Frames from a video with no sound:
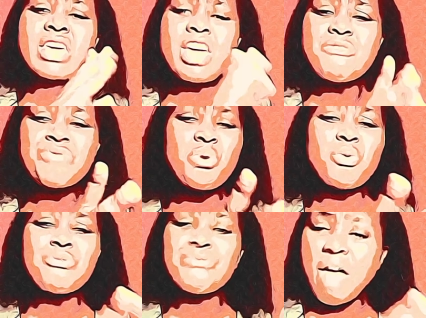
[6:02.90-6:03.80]
give you
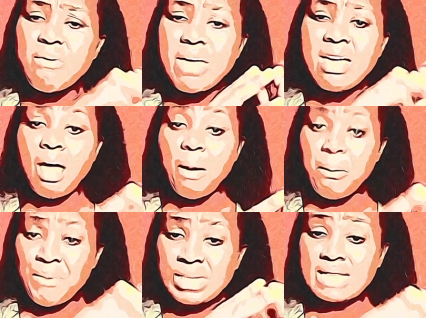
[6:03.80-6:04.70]
very
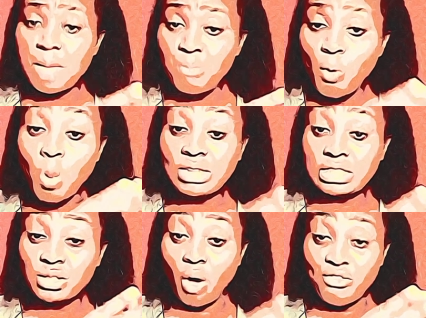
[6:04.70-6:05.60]
reasonable
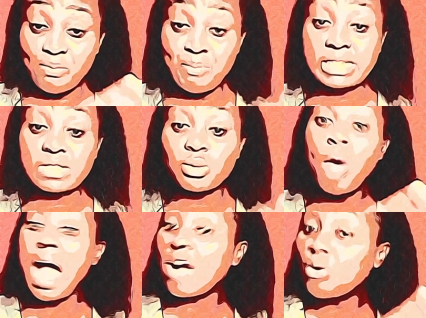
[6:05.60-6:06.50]
quantity of meat to
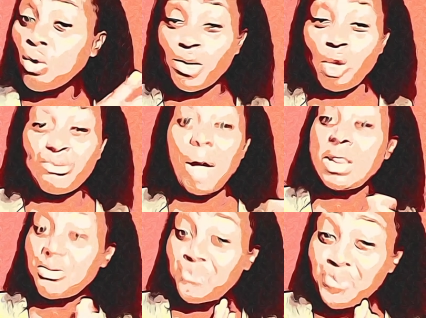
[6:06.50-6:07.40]
go and cook for your
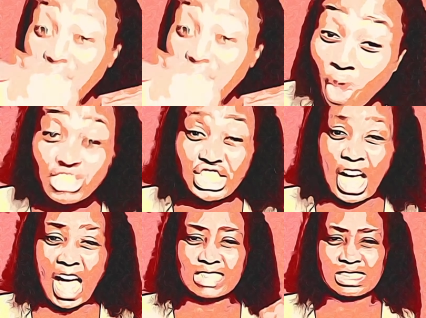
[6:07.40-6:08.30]
family free of
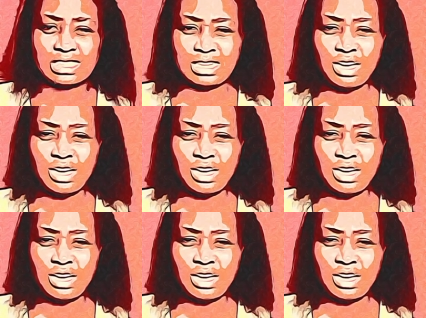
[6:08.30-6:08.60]
charge.